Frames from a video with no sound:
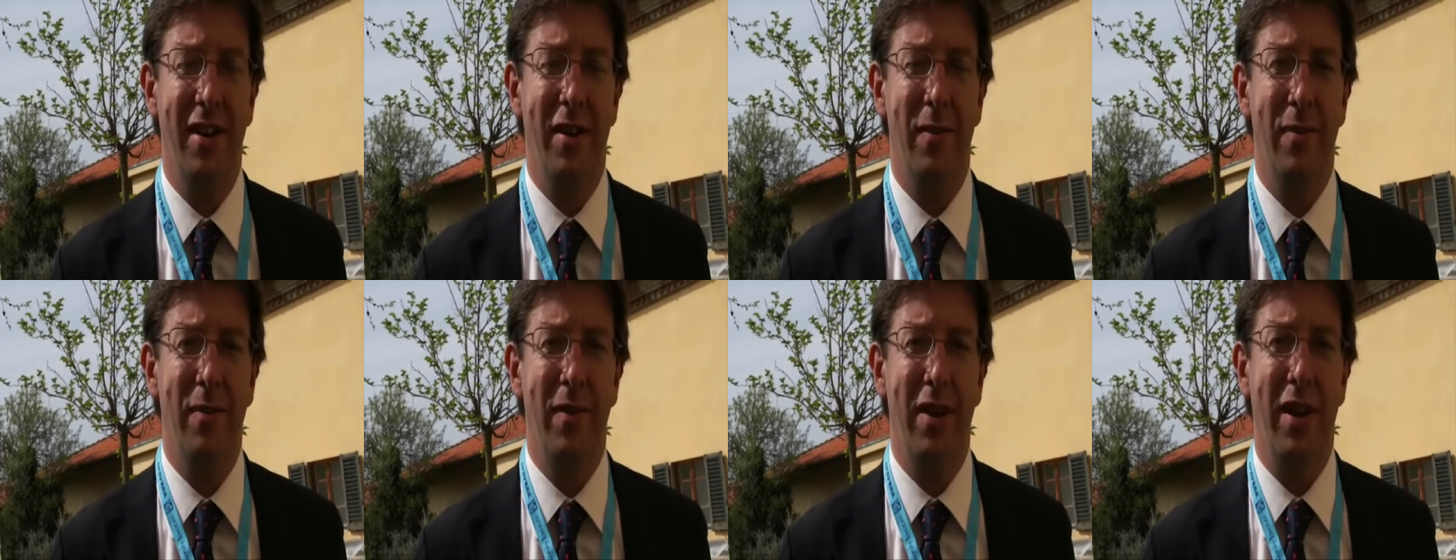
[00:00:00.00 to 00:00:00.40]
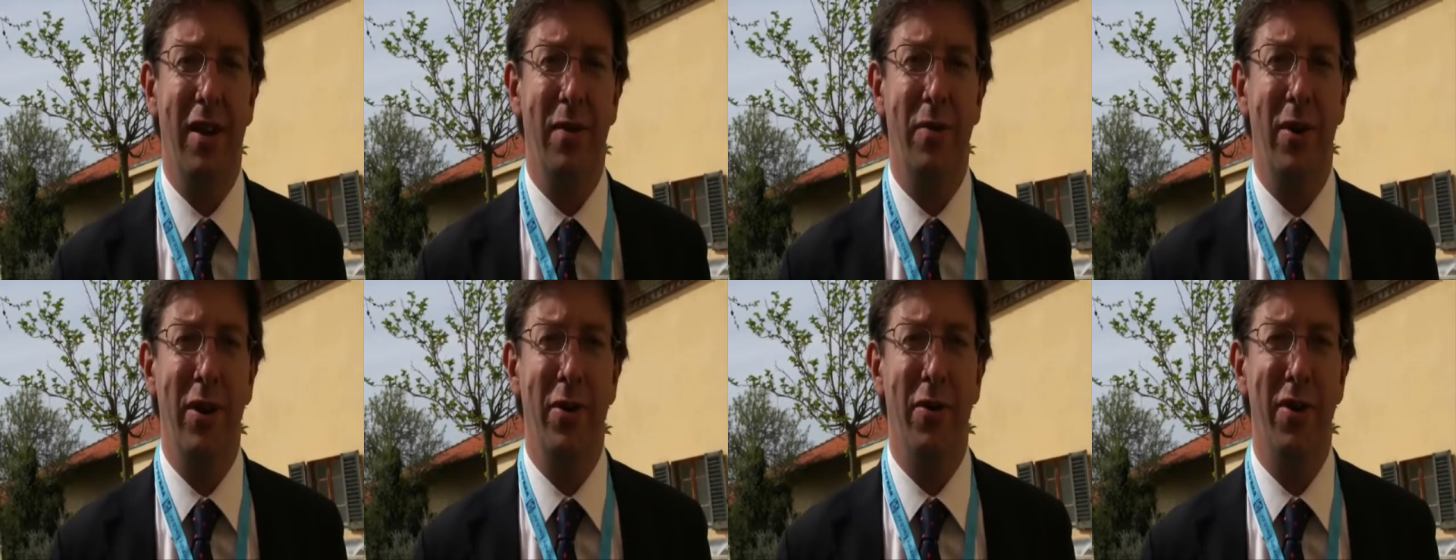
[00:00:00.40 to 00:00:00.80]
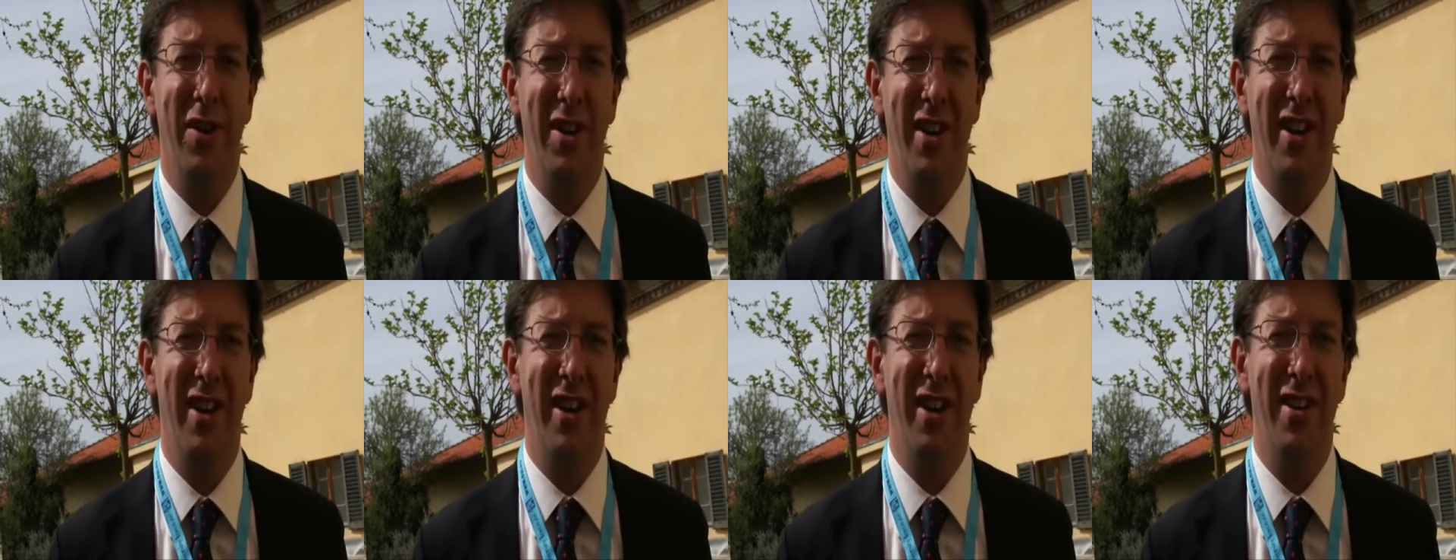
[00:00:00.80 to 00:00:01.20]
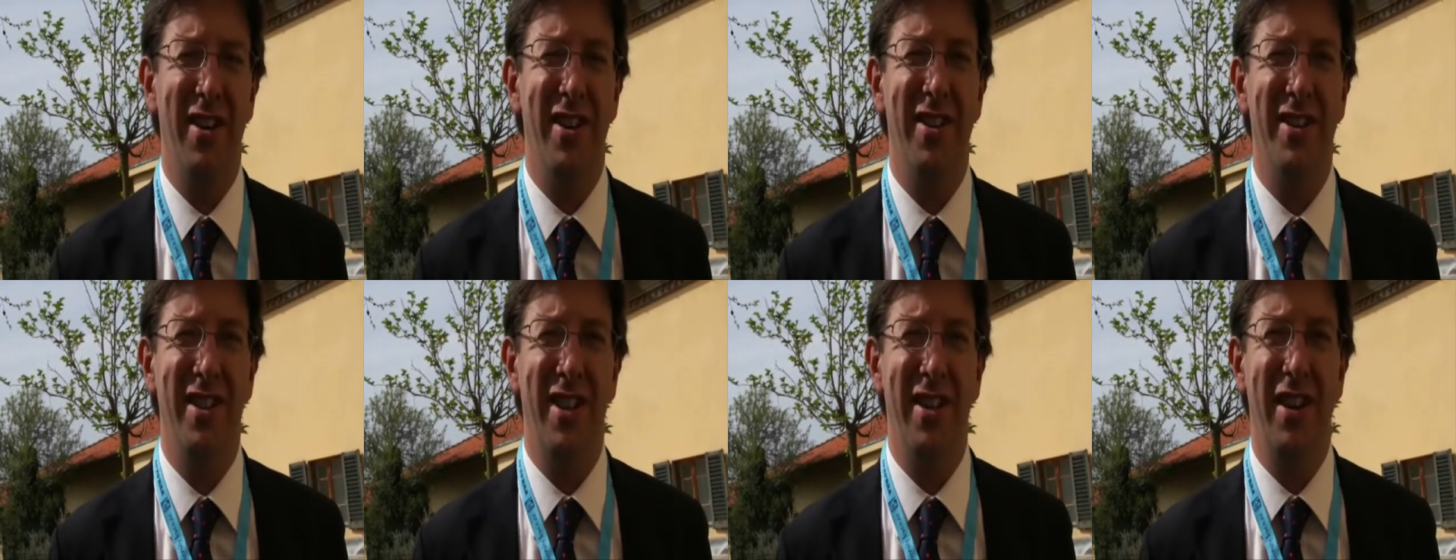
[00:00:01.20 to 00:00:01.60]
um, and we all learn a
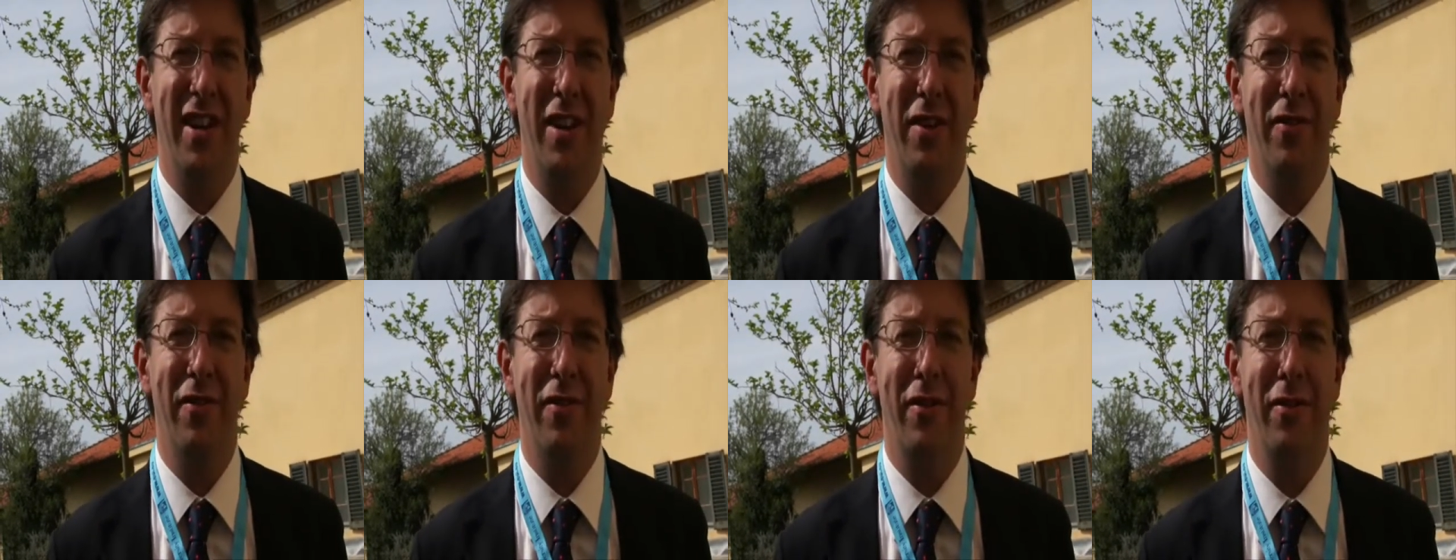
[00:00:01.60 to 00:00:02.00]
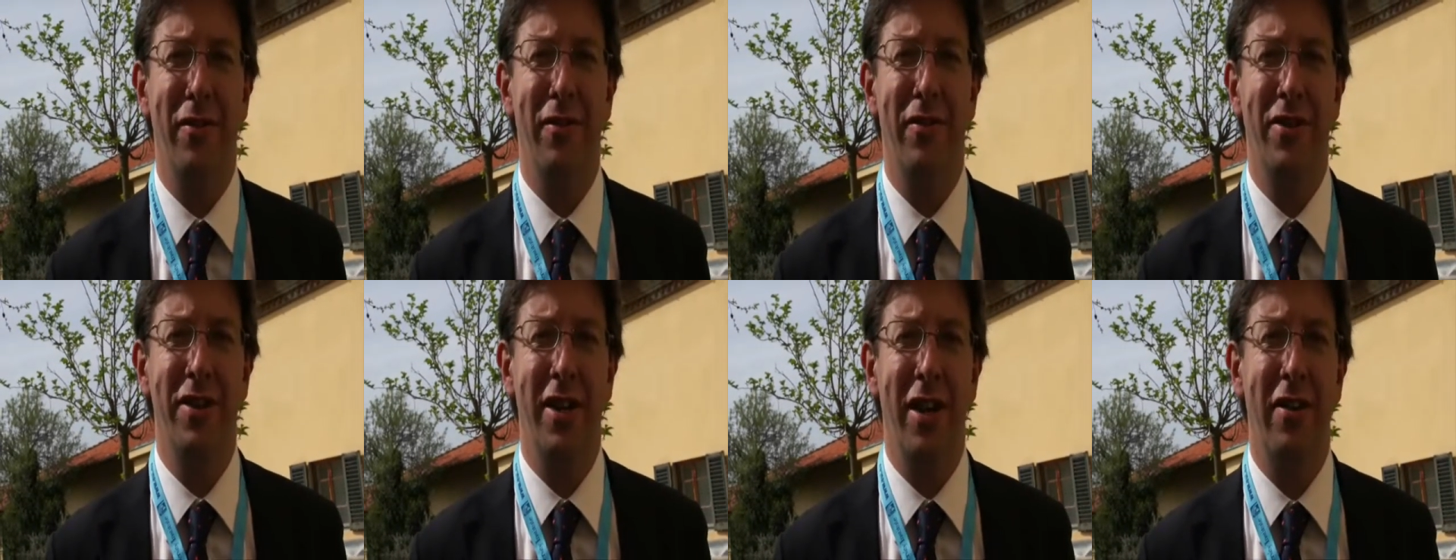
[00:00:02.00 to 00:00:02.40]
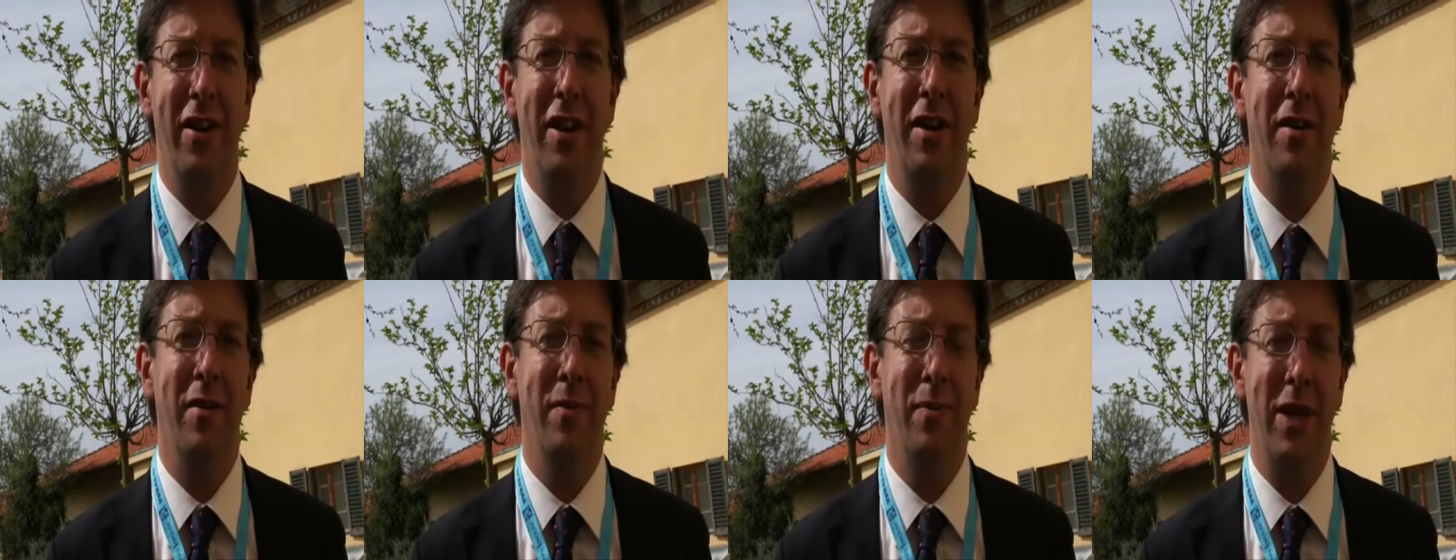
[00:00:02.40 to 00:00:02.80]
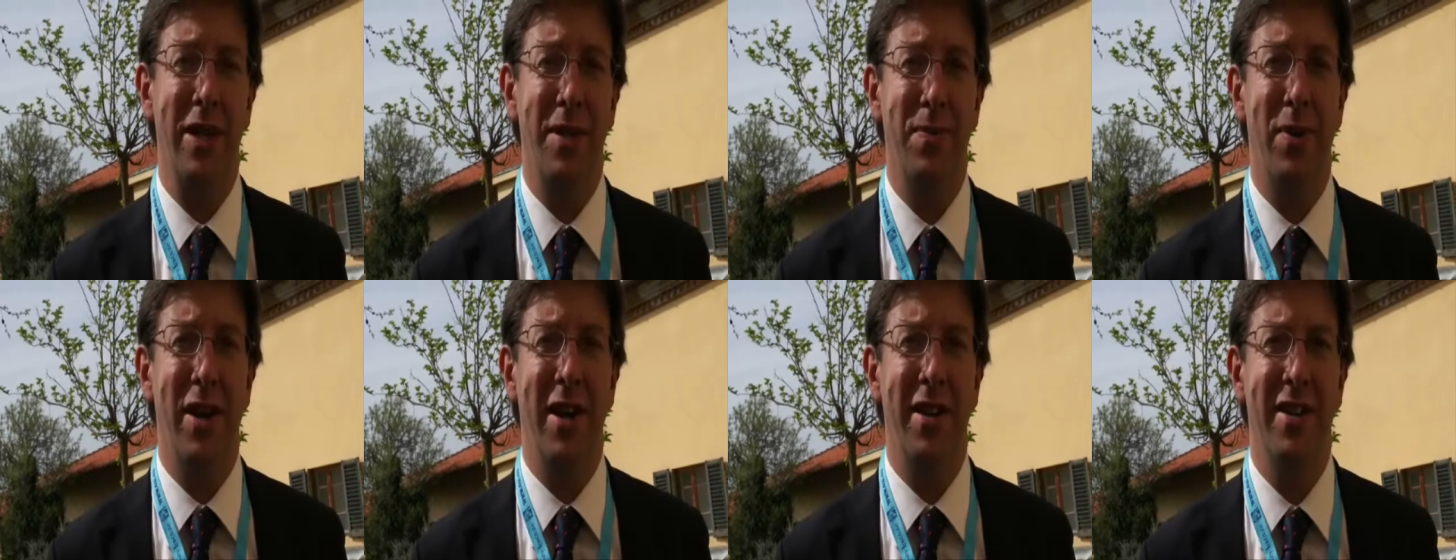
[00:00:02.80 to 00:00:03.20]
lot I think through sharing
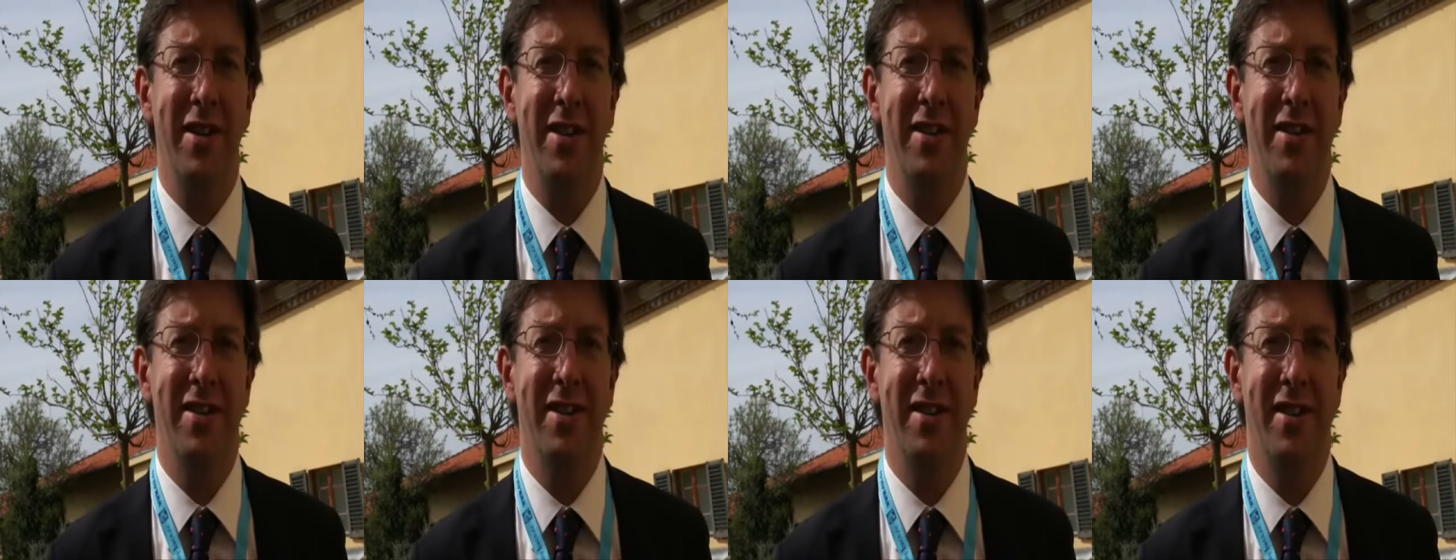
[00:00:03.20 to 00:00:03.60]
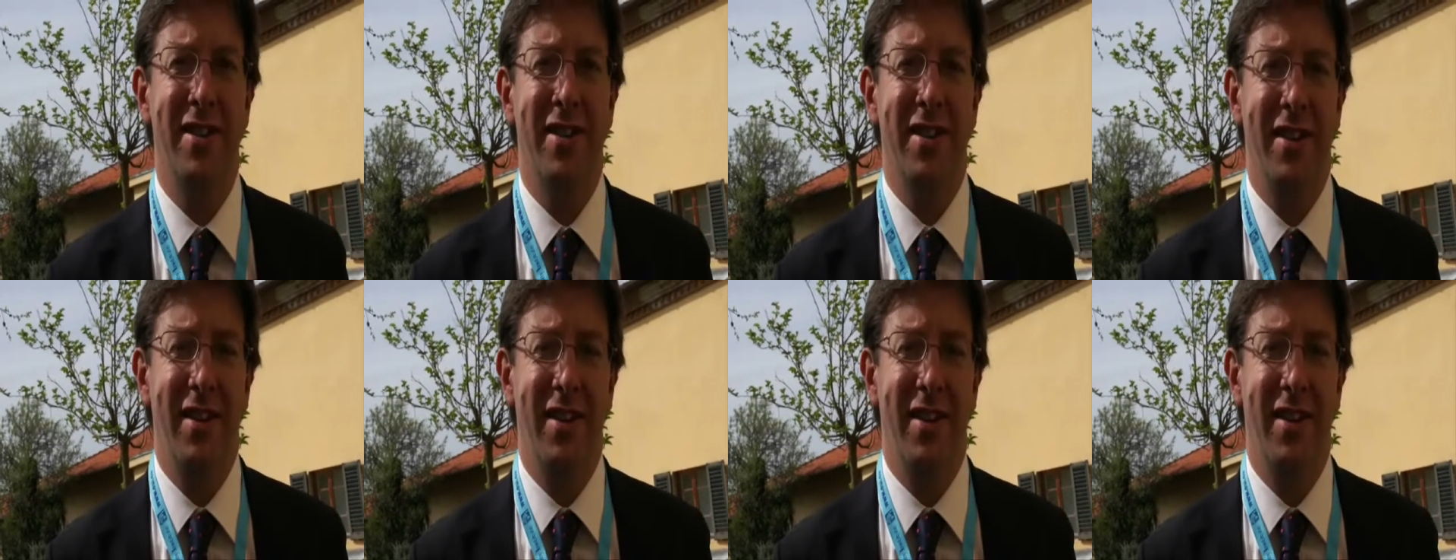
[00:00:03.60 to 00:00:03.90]
best practice